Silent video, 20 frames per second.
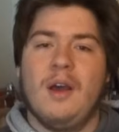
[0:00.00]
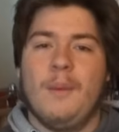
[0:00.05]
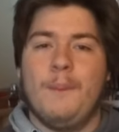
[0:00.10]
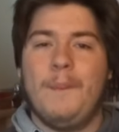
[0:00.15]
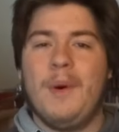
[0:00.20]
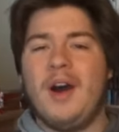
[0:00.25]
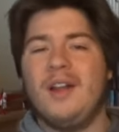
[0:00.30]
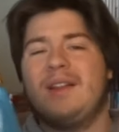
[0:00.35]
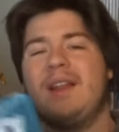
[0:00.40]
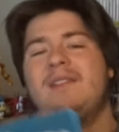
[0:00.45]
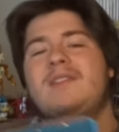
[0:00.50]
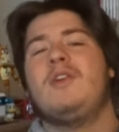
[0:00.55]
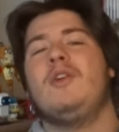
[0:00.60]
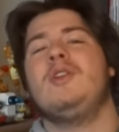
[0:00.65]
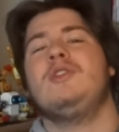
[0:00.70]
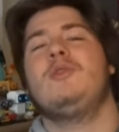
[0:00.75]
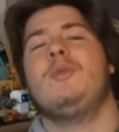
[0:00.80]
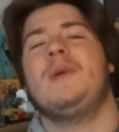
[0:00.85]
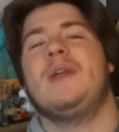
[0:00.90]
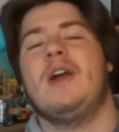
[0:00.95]
But that's
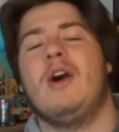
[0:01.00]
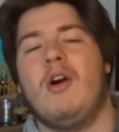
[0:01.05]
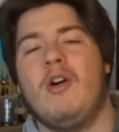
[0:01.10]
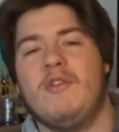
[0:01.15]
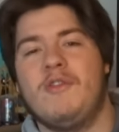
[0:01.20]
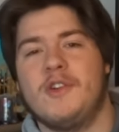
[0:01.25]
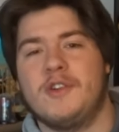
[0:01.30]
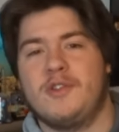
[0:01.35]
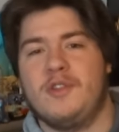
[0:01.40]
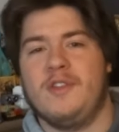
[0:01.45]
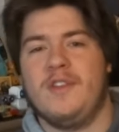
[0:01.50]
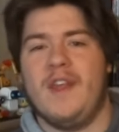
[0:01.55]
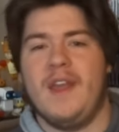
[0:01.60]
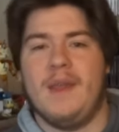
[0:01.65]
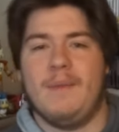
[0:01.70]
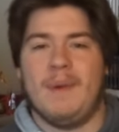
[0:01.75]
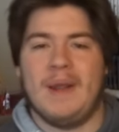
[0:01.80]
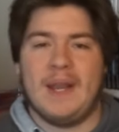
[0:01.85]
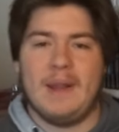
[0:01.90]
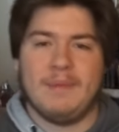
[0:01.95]
going to be all for
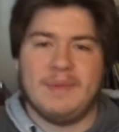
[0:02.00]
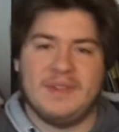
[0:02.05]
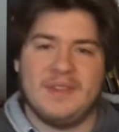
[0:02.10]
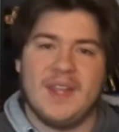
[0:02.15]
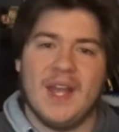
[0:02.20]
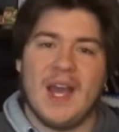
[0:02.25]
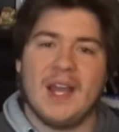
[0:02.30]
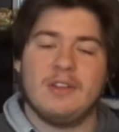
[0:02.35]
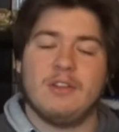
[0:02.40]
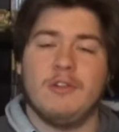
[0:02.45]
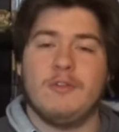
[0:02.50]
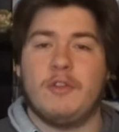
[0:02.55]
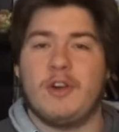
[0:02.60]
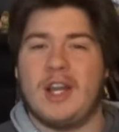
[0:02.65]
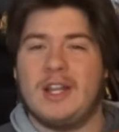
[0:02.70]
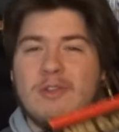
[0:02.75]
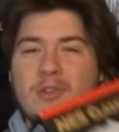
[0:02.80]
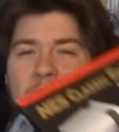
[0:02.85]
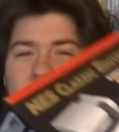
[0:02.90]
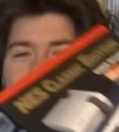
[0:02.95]
today. My name is Dag. Don't forget to